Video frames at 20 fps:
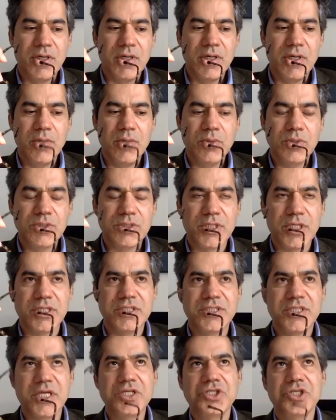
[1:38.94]
it was
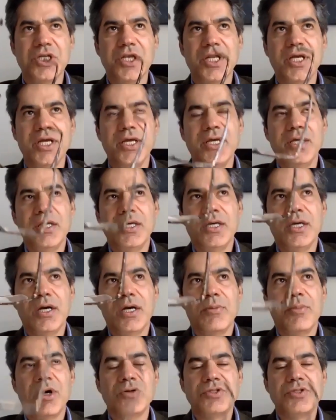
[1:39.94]
essentially
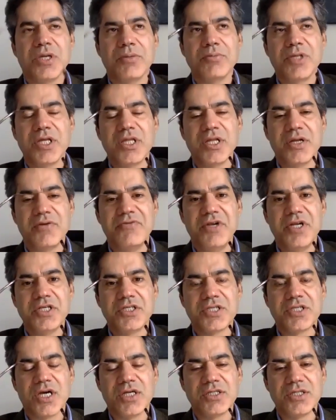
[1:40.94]
about something that we
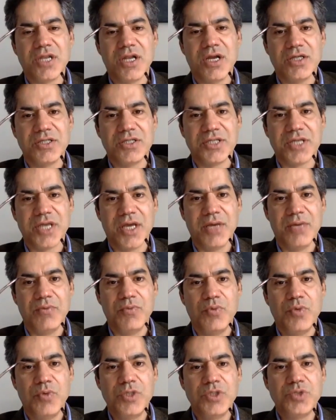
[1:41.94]
discussed last time,
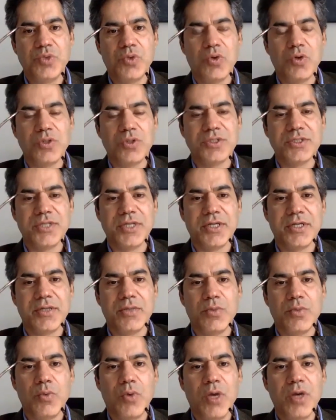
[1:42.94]
which was that
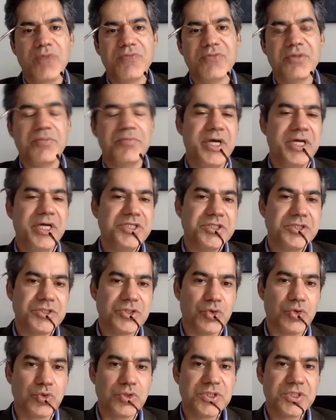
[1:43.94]
one of the major
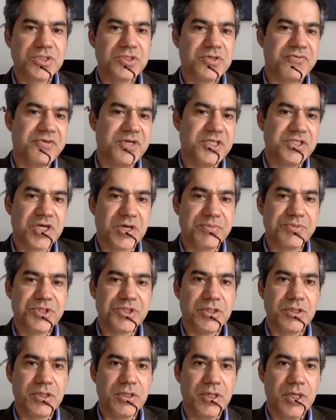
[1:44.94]
sources of
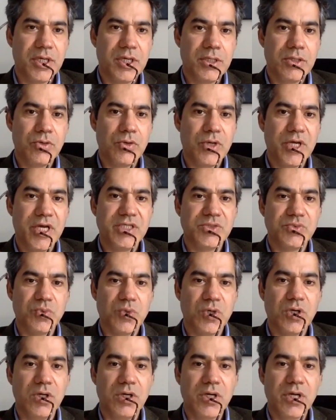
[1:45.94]
disruption in today's
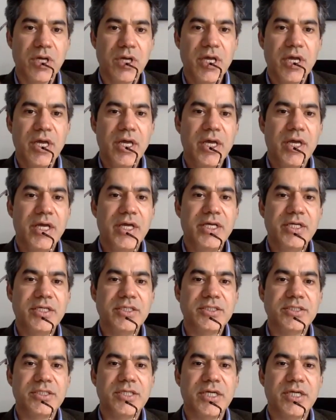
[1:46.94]
world
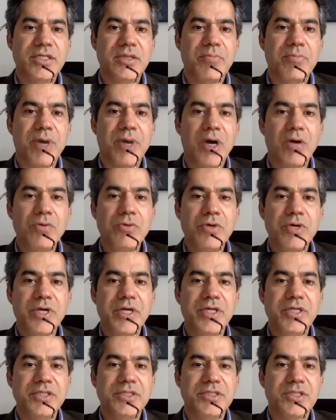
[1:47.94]
is that the
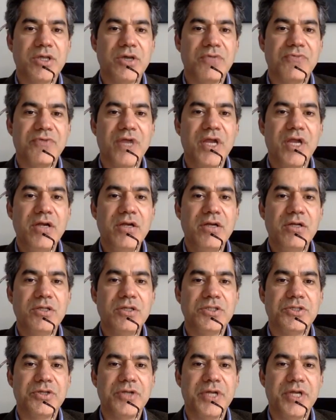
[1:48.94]
boundaries of
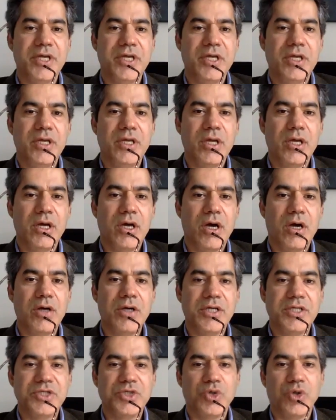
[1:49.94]
industry are
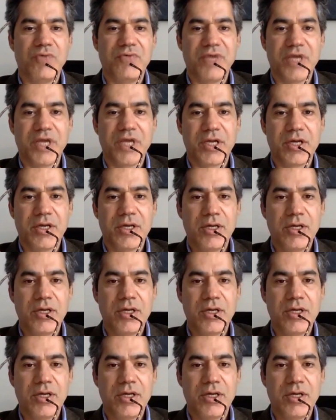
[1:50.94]
dissolving.